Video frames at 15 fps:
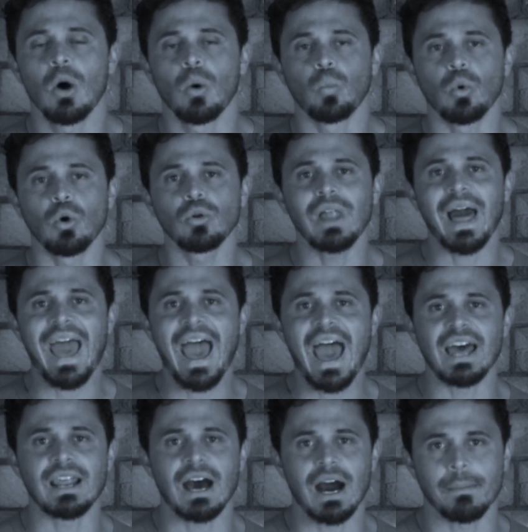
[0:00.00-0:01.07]
will
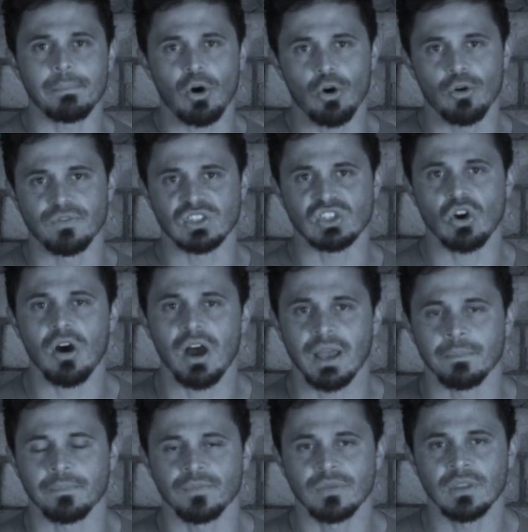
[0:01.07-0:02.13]
add up over time.